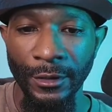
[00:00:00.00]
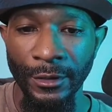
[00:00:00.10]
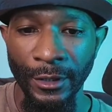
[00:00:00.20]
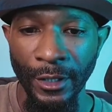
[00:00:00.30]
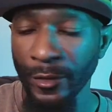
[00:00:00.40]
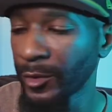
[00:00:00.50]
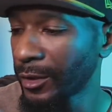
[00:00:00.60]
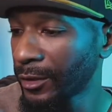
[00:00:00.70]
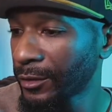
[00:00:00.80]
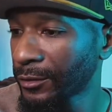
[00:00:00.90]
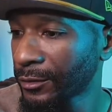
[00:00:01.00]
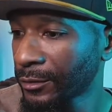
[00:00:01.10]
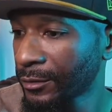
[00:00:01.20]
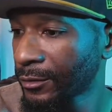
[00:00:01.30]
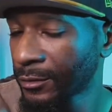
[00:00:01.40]
Yeah, man.
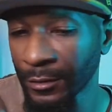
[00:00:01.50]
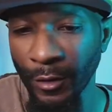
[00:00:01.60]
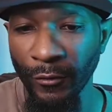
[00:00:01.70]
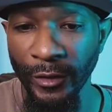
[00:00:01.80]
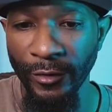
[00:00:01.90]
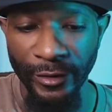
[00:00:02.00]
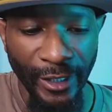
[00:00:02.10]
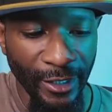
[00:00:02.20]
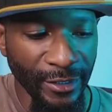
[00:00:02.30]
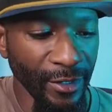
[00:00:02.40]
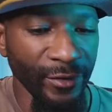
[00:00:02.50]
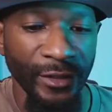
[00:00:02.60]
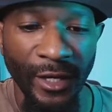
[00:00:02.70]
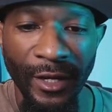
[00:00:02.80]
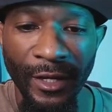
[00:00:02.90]
Hopefully everything is
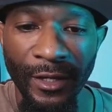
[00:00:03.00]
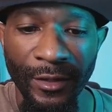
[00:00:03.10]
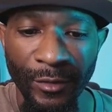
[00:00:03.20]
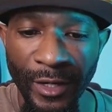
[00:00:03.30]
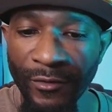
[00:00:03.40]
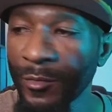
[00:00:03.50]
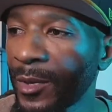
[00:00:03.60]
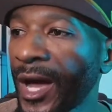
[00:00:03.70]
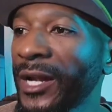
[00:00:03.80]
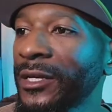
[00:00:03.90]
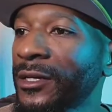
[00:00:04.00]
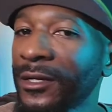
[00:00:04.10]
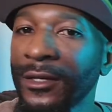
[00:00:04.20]
everything with everybody.